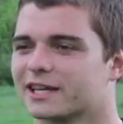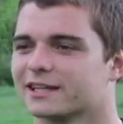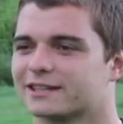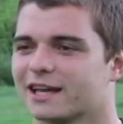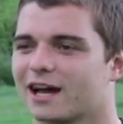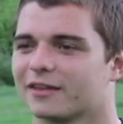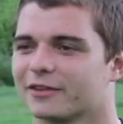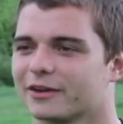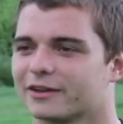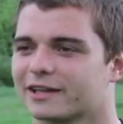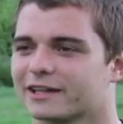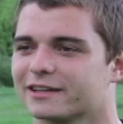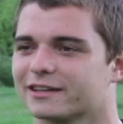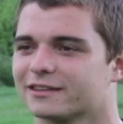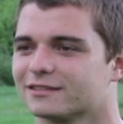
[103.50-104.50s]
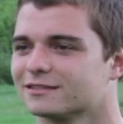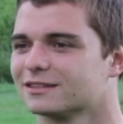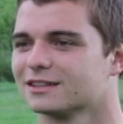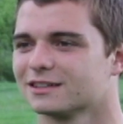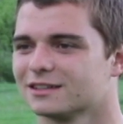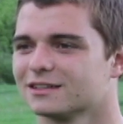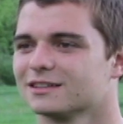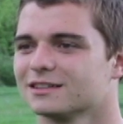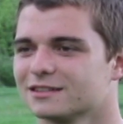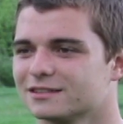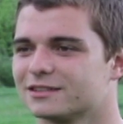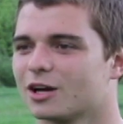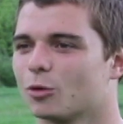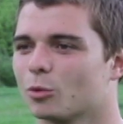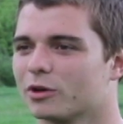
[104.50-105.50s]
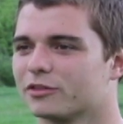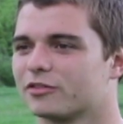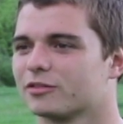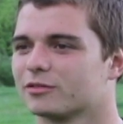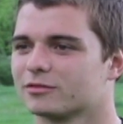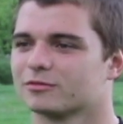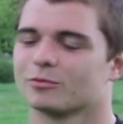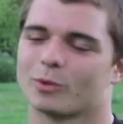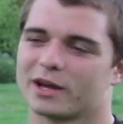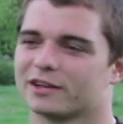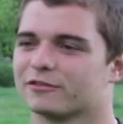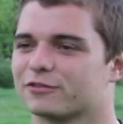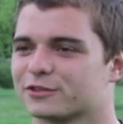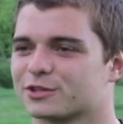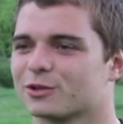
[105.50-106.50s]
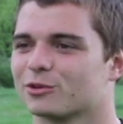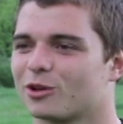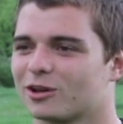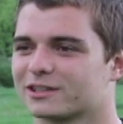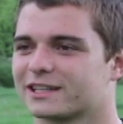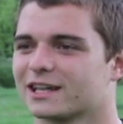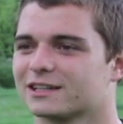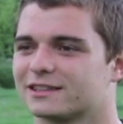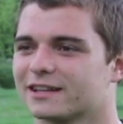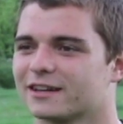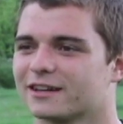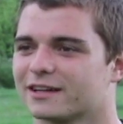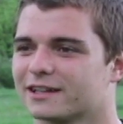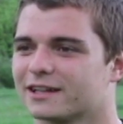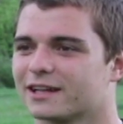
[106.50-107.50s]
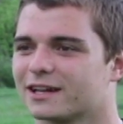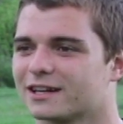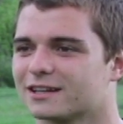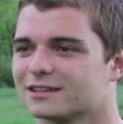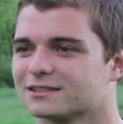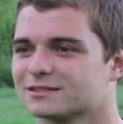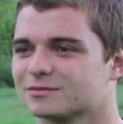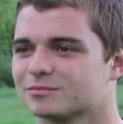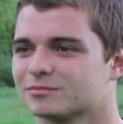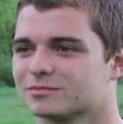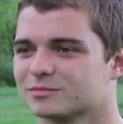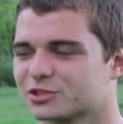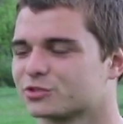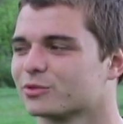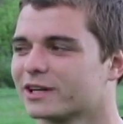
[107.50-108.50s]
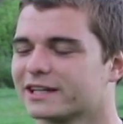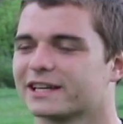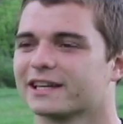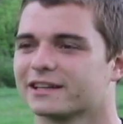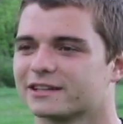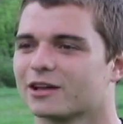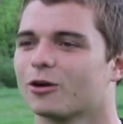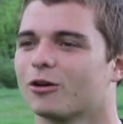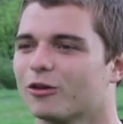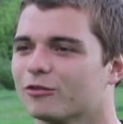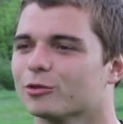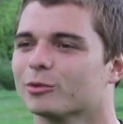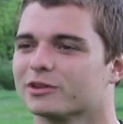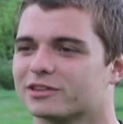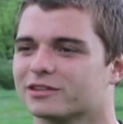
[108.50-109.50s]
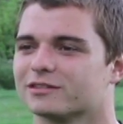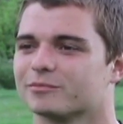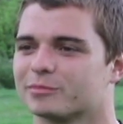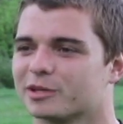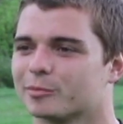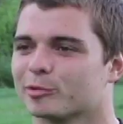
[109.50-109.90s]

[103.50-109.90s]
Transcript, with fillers: get down there and get it done with, waiting for so long to get there, and uh, I'm just ready to get it over with and be a